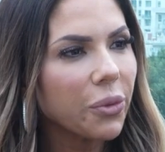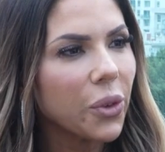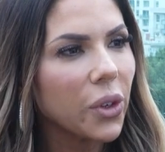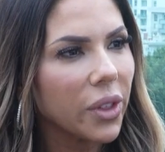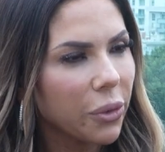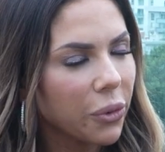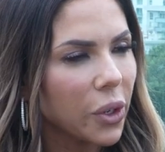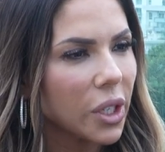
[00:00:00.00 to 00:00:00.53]
it
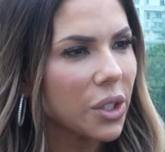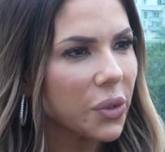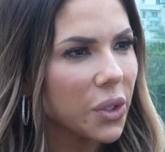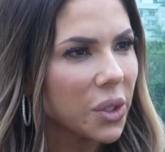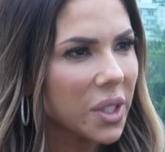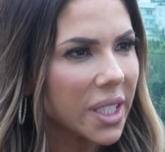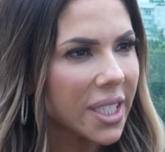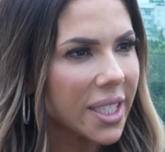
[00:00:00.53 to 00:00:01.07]
for the first
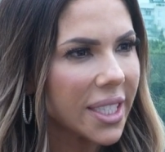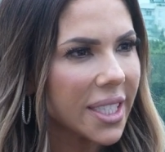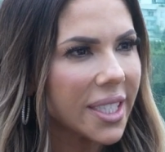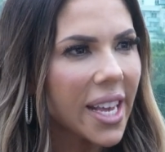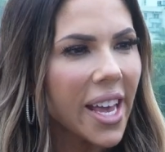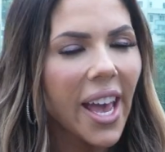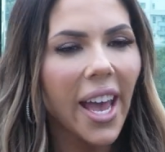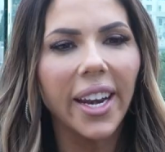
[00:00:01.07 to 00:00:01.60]
few seasons,
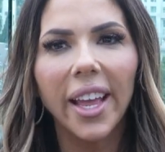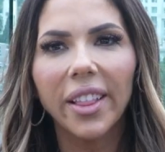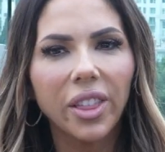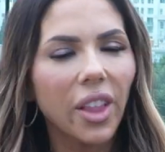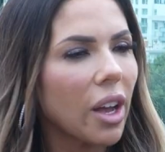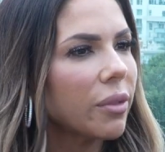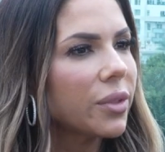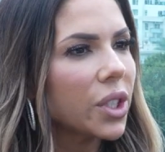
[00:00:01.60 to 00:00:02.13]
and I
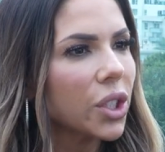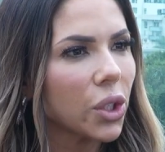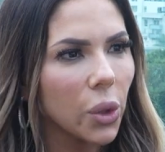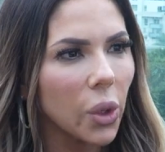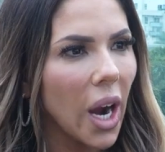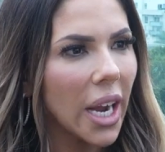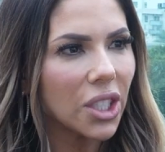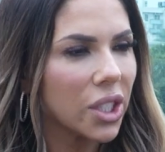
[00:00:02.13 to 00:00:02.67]

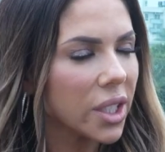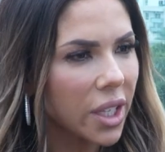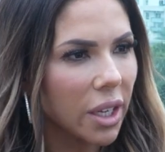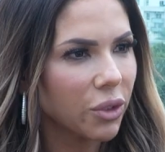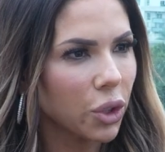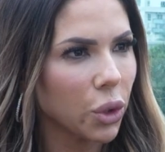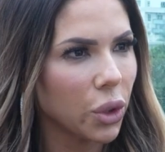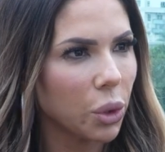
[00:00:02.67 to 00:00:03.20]
just
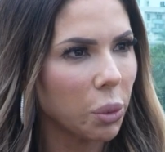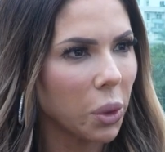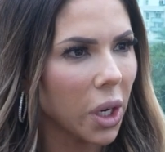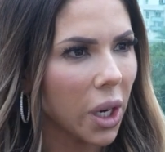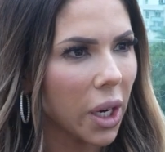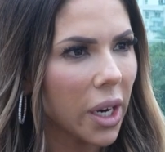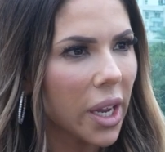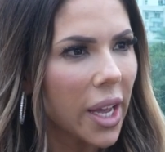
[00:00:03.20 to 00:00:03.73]
loved who you were.